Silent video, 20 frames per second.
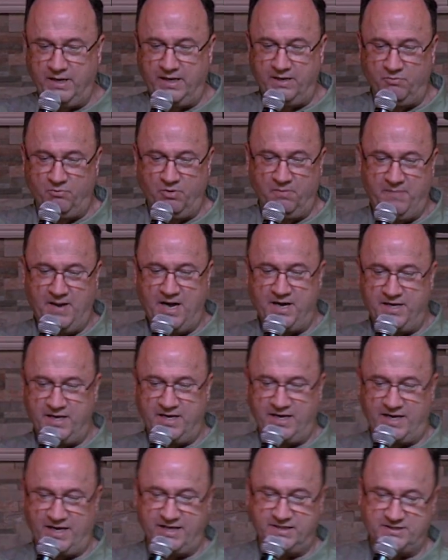in rebellion
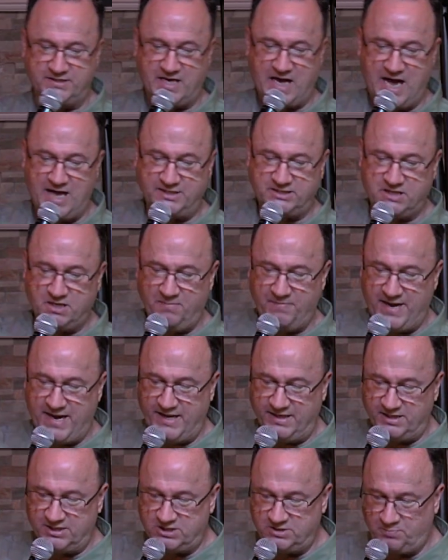against God's
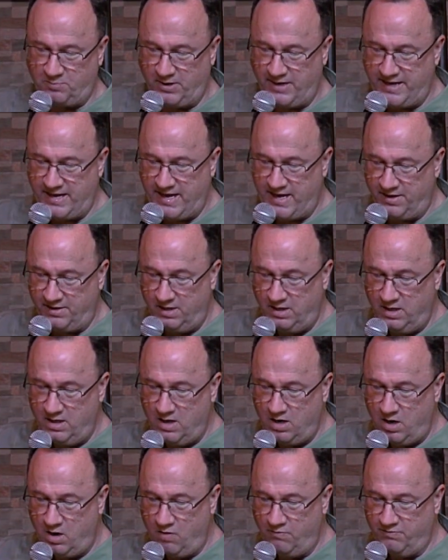command to spread out
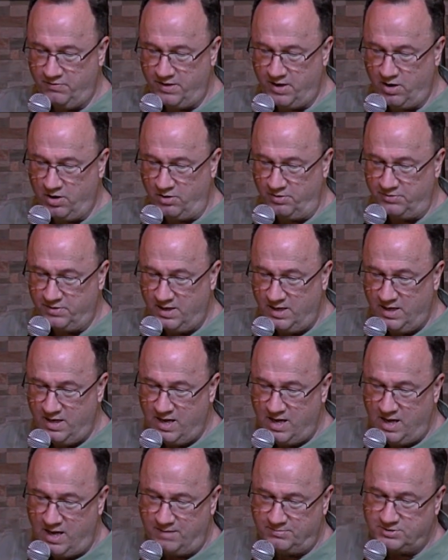over the earth.
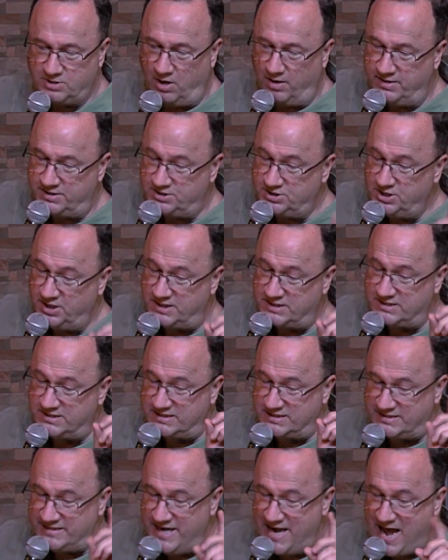I'm sorry, it's
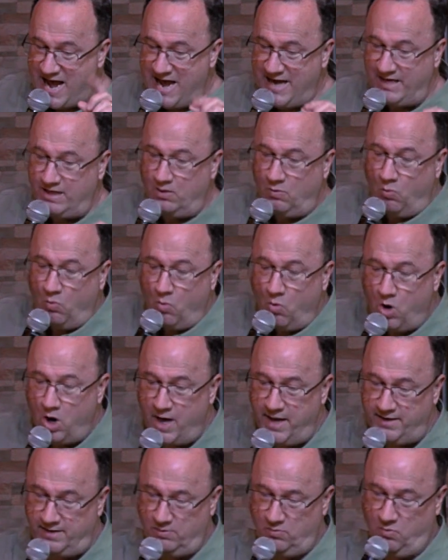Genesis
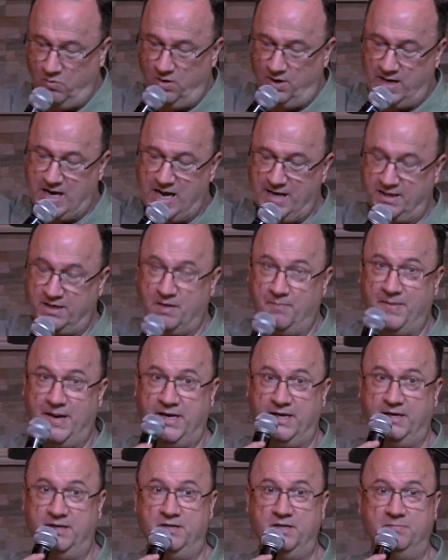9:1 where God
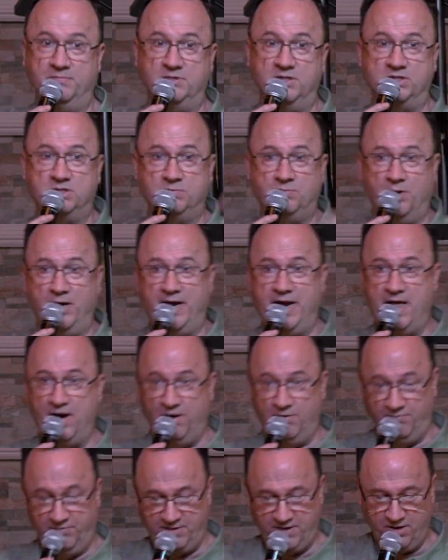commanded them to spread out
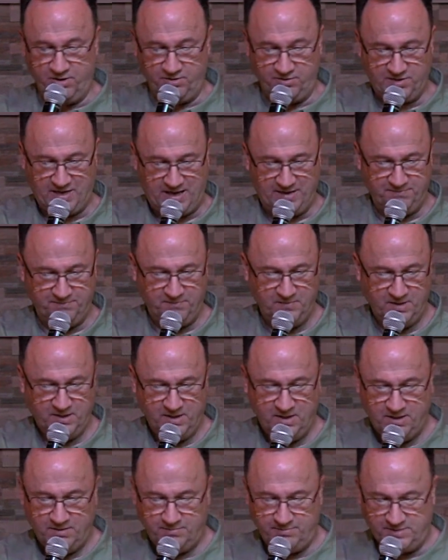over the earth. I
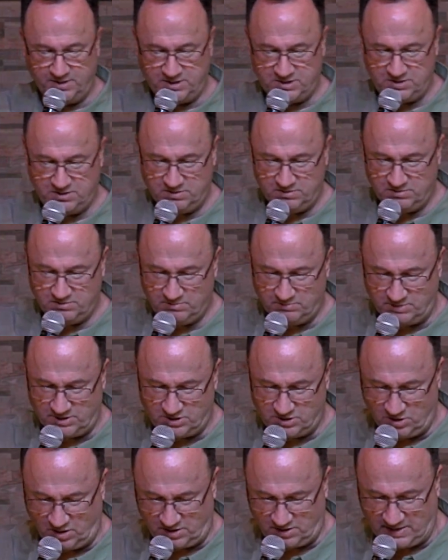
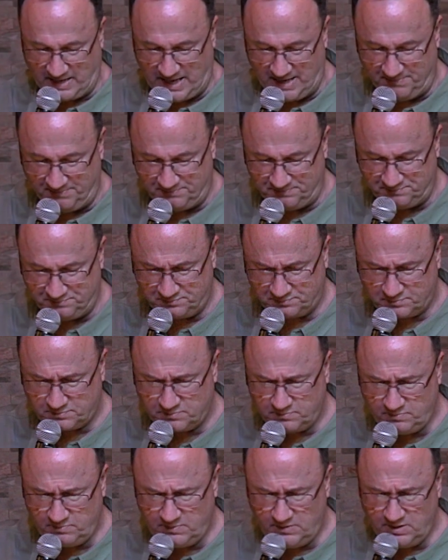mistook that.
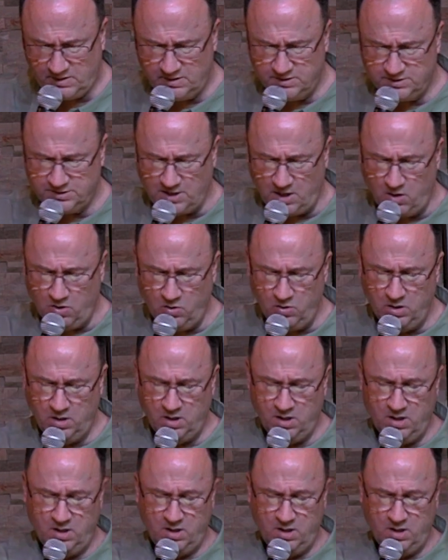So,